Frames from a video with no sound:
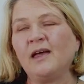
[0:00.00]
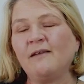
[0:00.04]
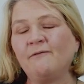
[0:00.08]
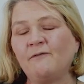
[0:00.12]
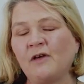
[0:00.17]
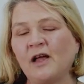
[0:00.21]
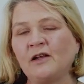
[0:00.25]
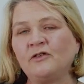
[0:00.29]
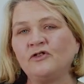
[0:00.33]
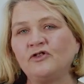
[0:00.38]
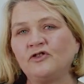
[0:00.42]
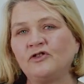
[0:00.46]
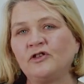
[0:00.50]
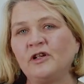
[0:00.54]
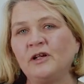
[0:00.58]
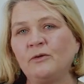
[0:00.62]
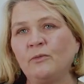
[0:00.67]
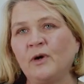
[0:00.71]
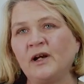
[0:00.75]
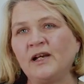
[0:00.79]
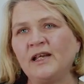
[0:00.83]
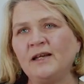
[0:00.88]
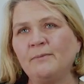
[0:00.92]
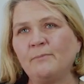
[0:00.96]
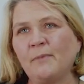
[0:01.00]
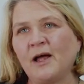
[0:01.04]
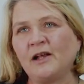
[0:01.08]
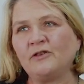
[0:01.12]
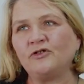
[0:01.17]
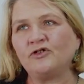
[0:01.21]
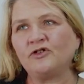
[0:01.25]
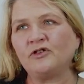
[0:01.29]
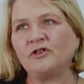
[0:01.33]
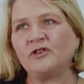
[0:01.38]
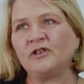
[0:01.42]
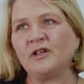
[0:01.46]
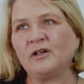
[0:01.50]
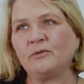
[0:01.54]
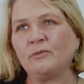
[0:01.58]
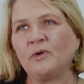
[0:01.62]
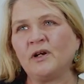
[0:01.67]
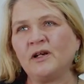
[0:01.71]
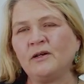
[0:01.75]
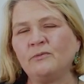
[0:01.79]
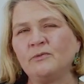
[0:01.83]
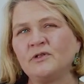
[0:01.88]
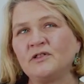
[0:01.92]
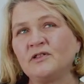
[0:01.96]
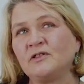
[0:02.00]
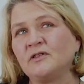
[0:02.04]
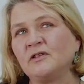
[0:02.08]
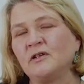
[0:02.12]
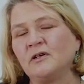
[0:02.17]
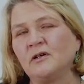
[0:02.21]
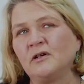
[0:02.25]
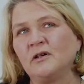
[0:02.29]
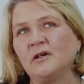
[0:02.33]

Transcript: eventually when he mentioned it, when he was